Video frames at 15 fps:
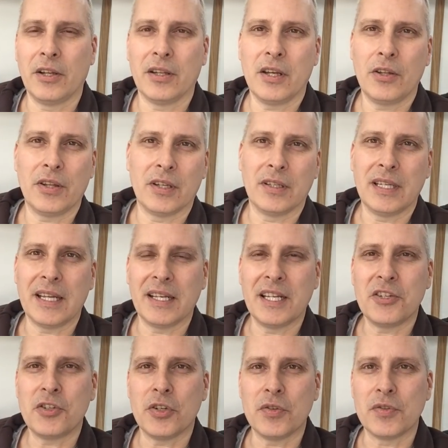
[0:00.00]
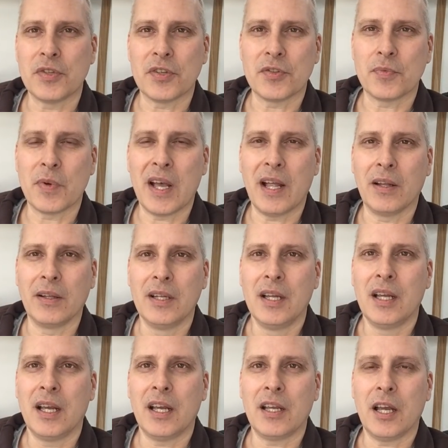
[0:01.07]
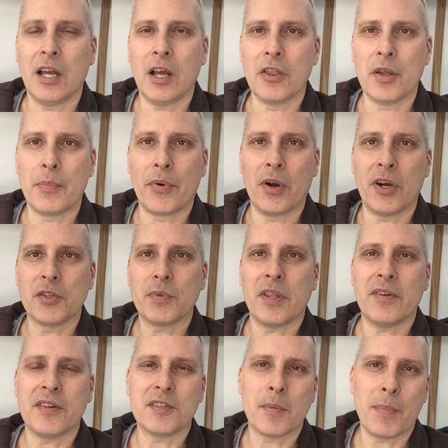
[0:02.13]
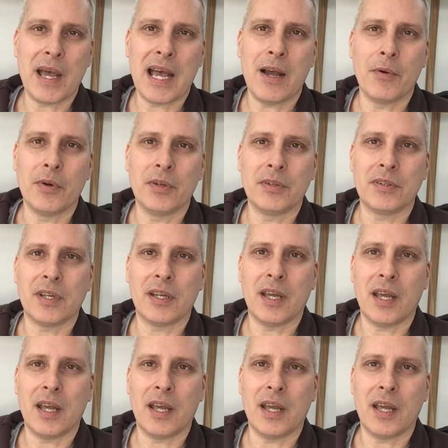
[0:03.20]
other little issues as well on the price, whether it's a powered